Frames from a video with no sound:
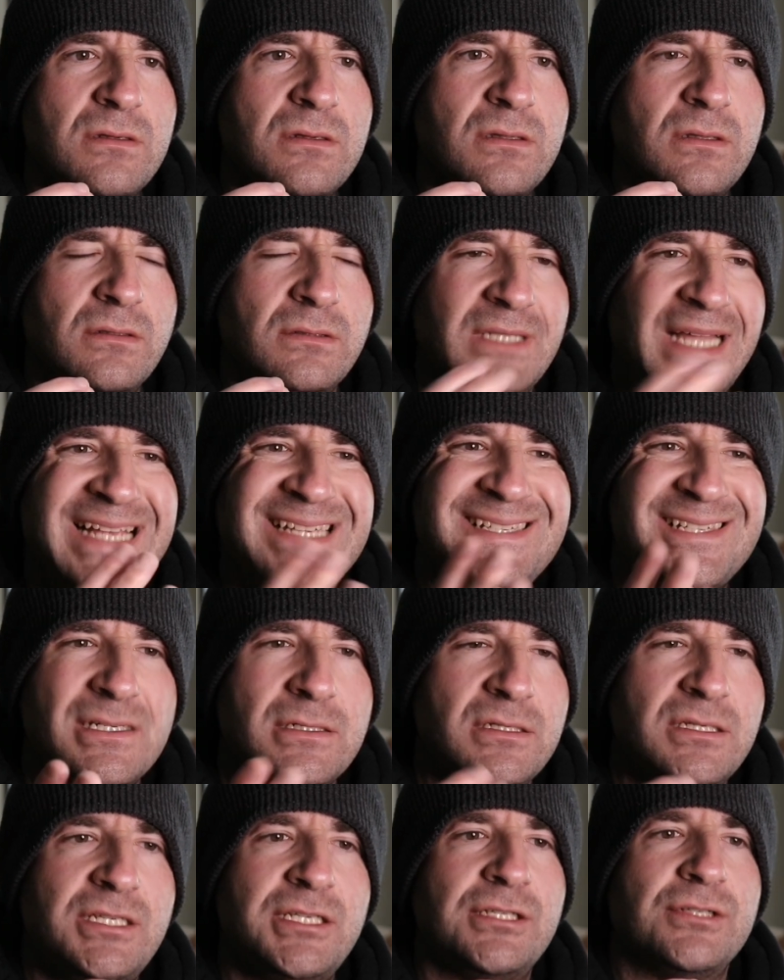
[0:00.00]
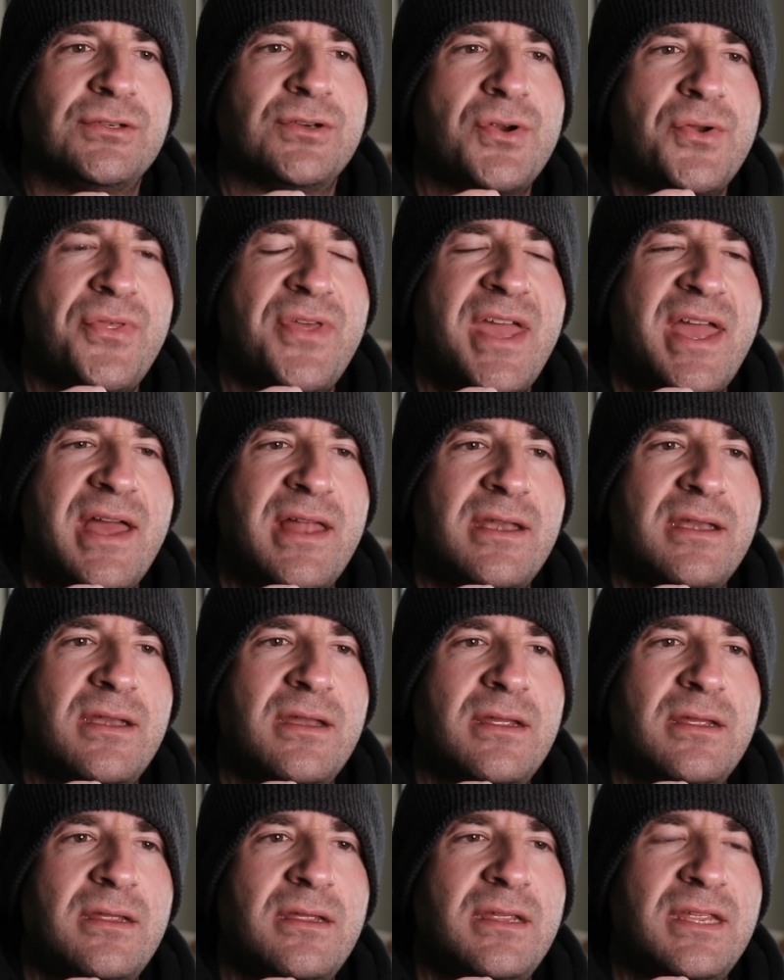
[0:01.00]
lesson here
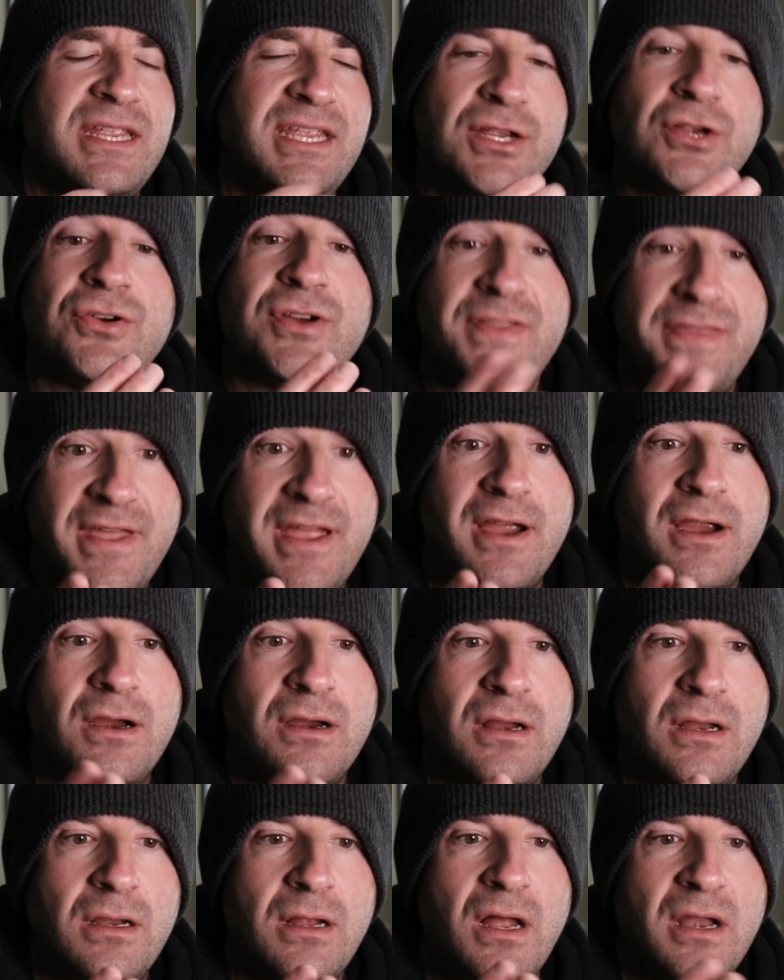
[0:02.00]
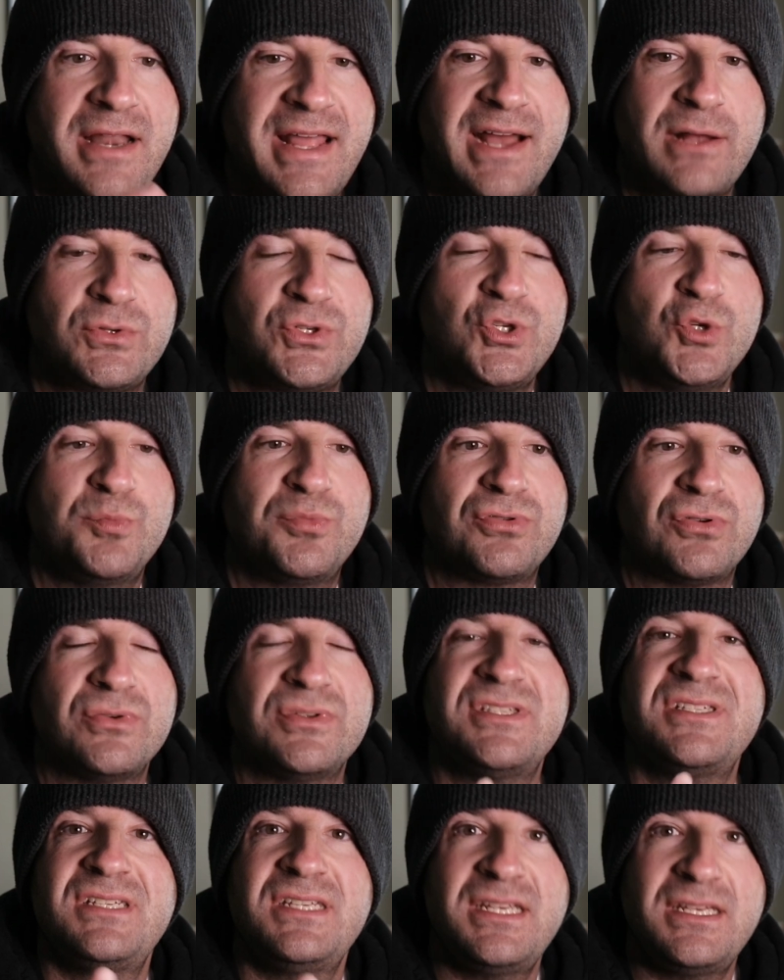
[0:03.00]
and there on how to
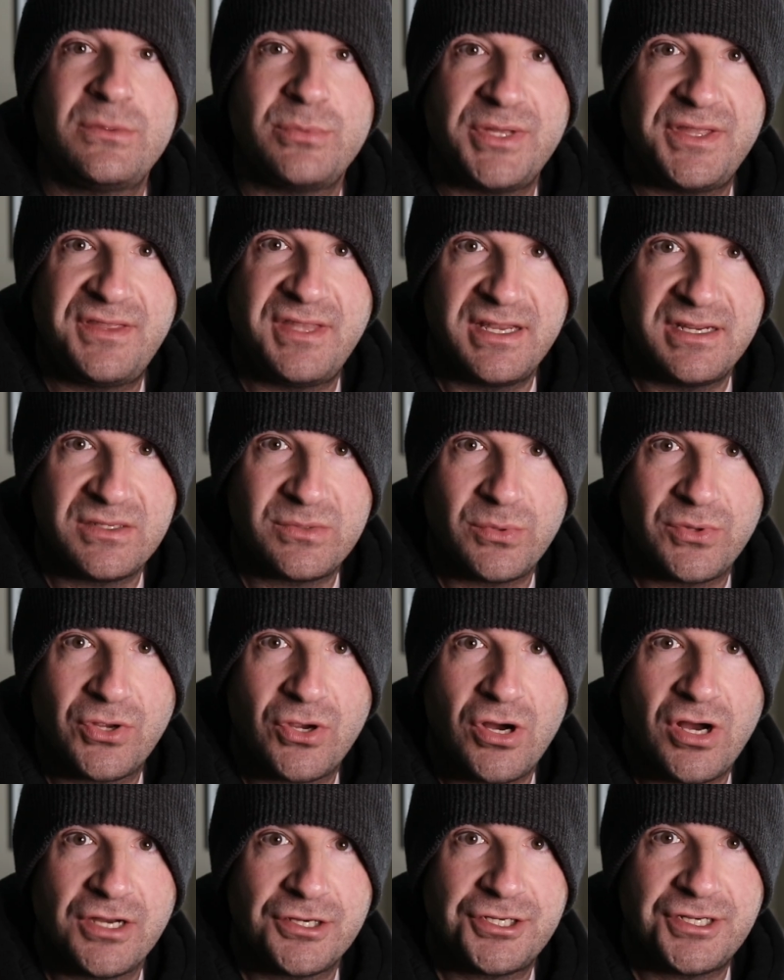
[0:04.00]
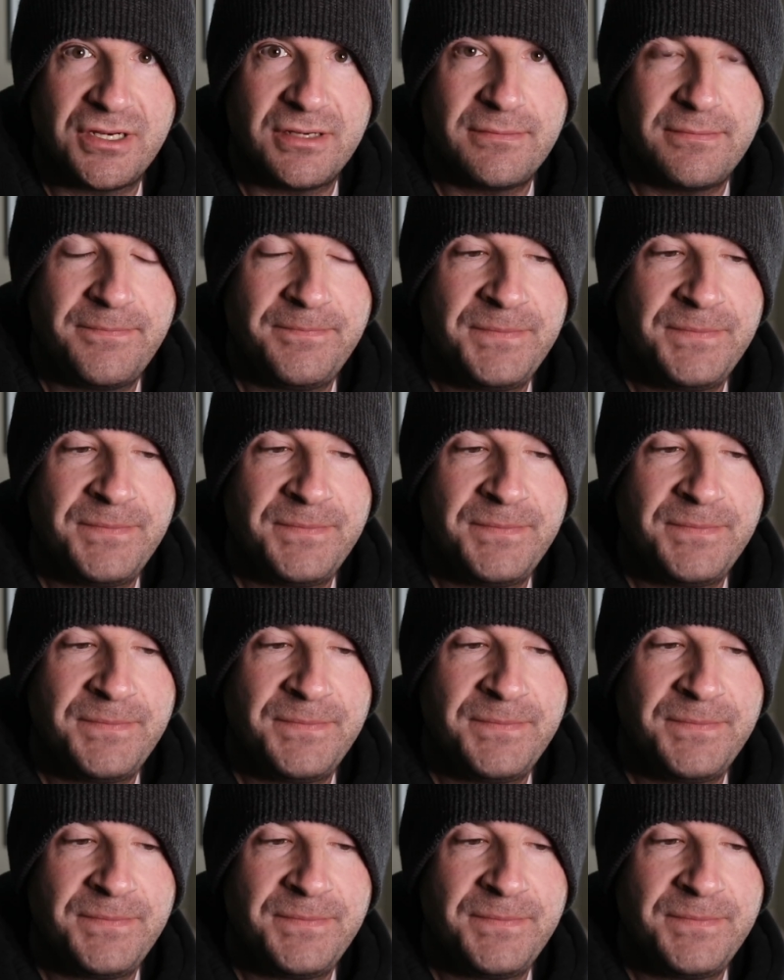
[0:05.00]
proceed with things with caution.